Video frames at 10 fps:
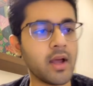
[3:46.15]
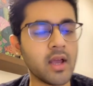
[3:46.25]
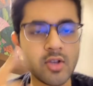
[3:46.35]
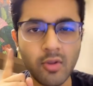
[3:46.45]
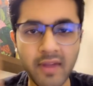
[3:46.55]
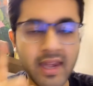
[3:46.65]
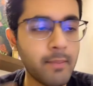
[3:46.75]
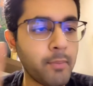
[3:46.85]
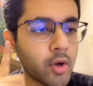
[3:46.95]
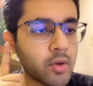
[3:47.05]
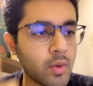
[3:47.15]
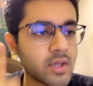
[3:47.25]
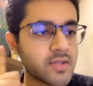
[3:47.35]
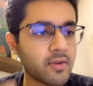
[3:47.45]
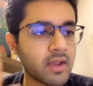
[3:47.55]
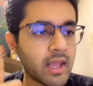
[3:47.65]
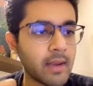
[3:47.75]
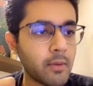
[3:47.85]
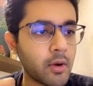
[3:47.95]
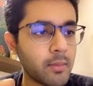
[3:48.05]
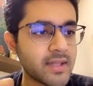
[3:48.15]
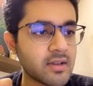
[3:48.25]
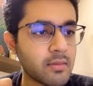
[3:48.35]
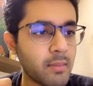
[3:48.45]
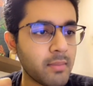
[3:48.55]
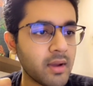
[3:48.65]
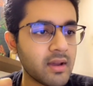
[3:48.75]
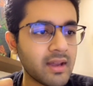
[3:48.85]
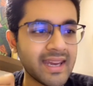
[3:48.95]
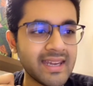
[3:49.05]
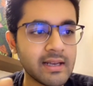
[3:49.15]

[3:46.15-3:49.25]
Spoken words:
So the very important ones for cannonball mets, remember, renal